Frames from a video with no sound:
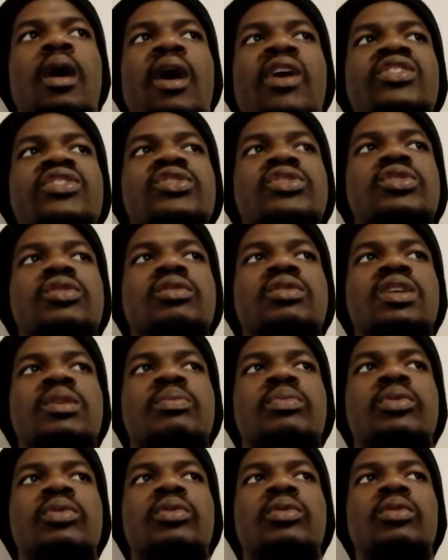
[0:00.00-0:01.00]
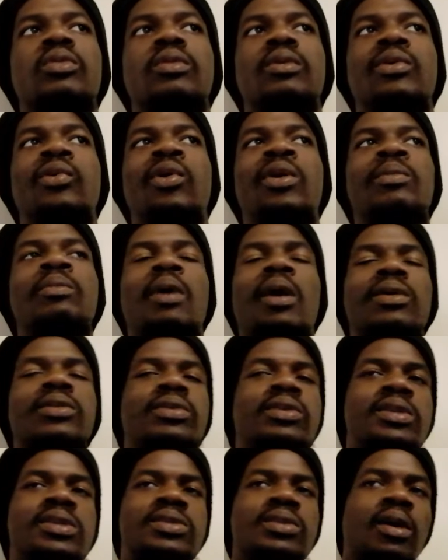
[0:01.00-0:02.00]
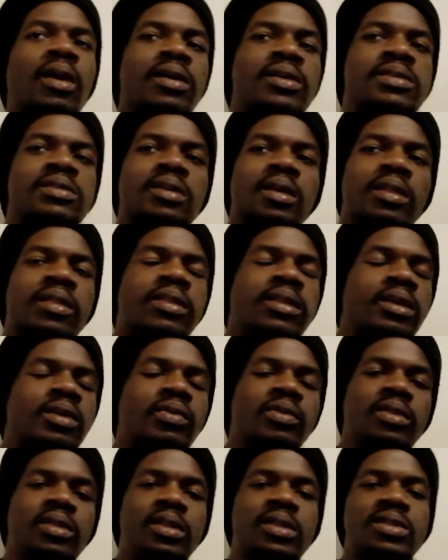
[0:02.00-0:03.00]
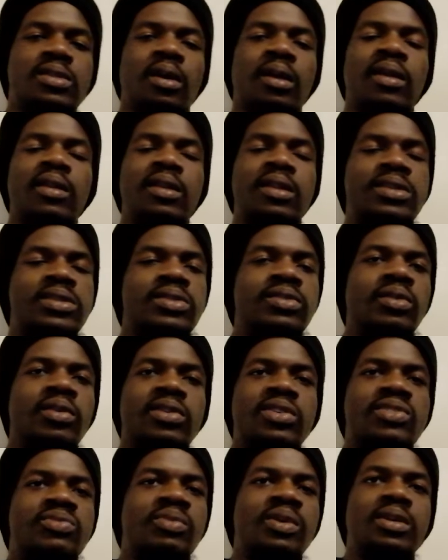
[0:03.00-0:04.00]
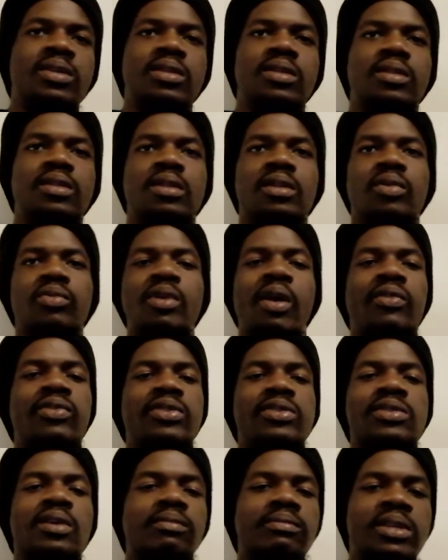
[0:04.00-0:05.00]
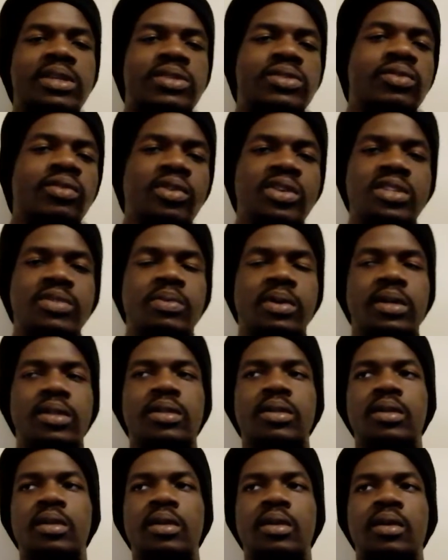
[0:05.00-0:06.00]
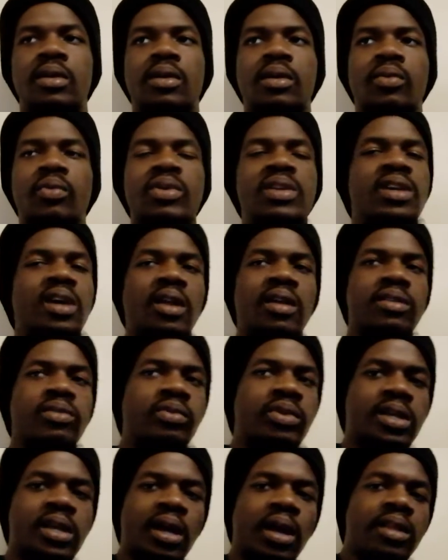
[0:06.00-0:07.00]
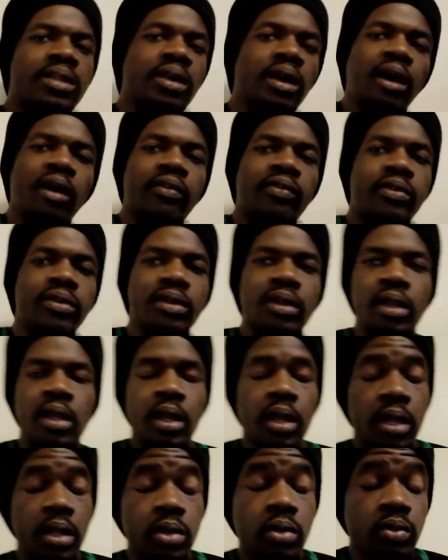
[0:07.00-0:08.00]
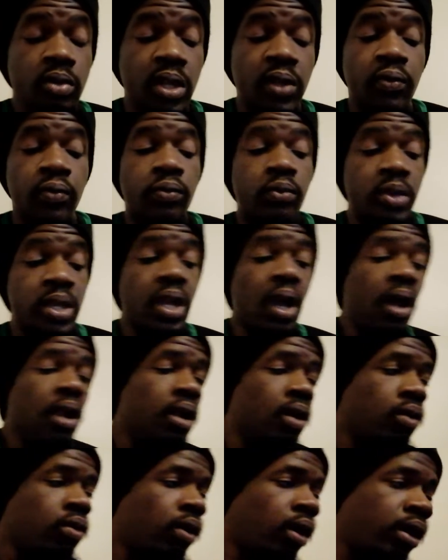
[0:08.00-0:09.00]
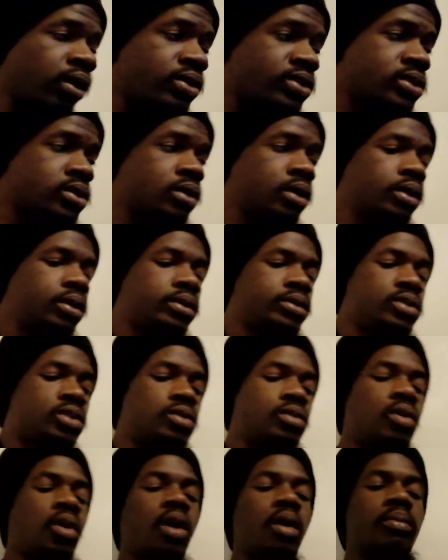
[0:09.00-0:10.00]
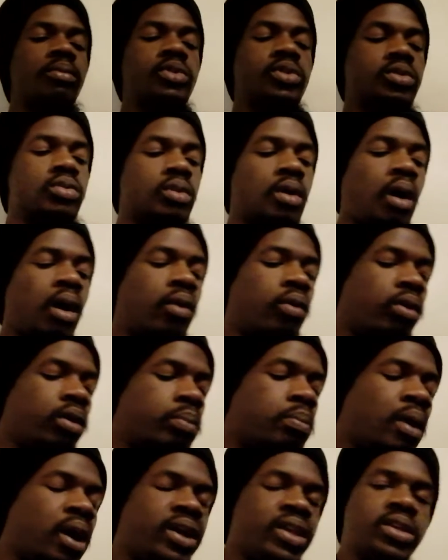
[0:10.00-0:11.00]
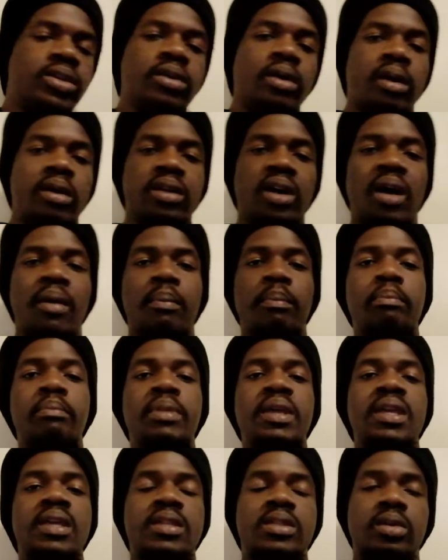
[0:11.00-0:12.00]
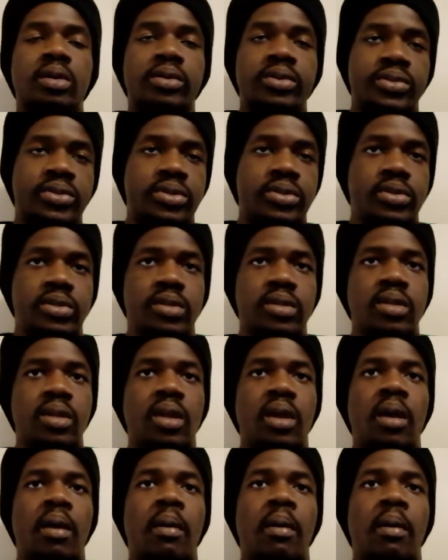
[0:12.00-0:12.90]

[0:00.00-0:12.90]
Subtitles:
On Sunday, bro, going back to this Arsenal thing with this all of this noise, man. We have to stop this noise, man. We can't have it. Dude, if we allow Arsenal to come to our backyard and beat us,